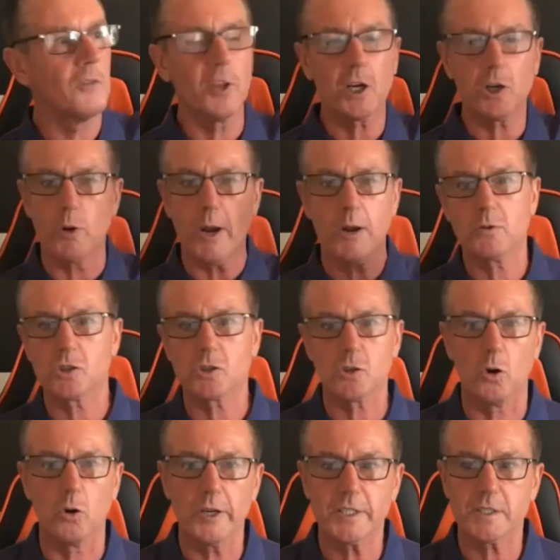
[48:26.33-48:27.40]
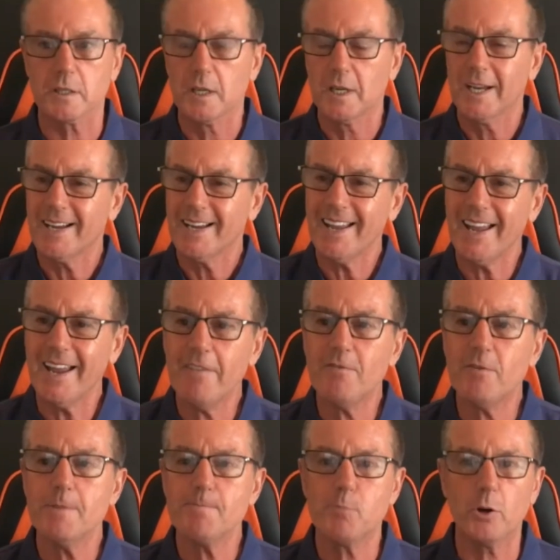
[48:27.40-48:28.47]
of the crowd saw it.
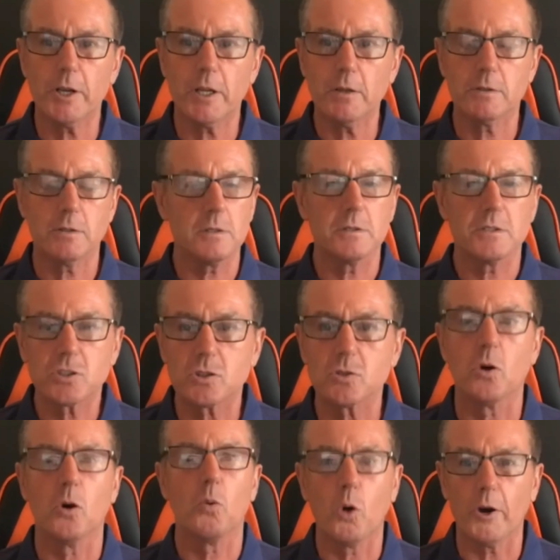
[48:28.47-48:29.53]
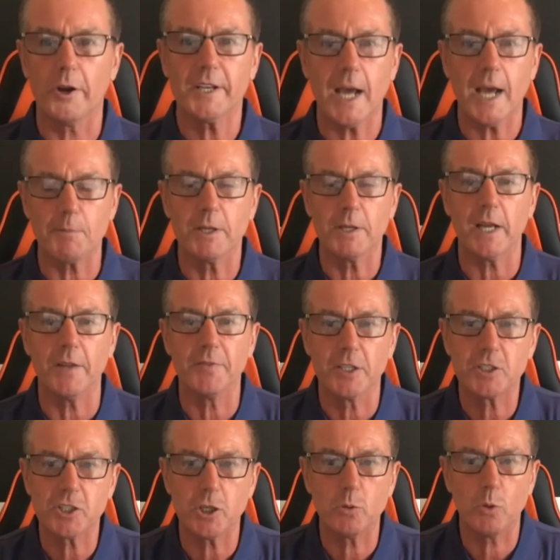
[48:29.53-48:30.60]
Everybody saw what had happened, and the
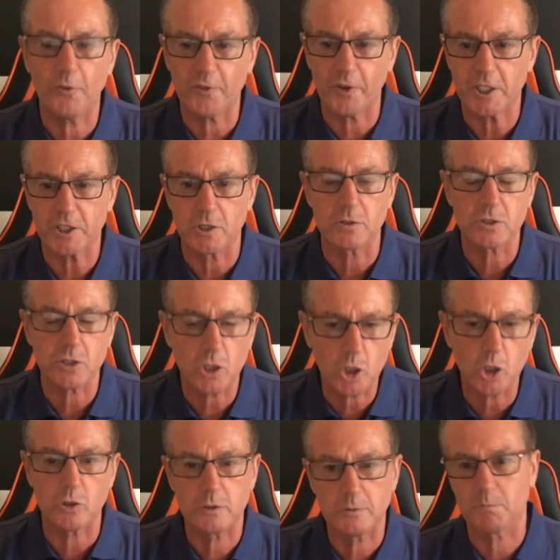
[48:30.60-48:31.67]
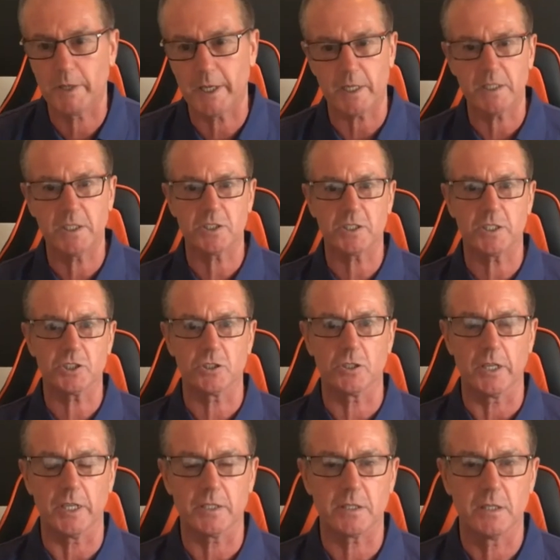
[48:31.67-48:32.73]
2 officials couldn't make a decision
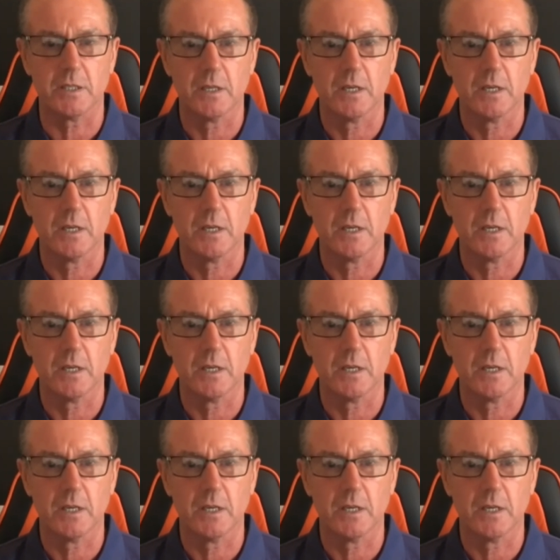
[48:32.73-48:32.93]
on it.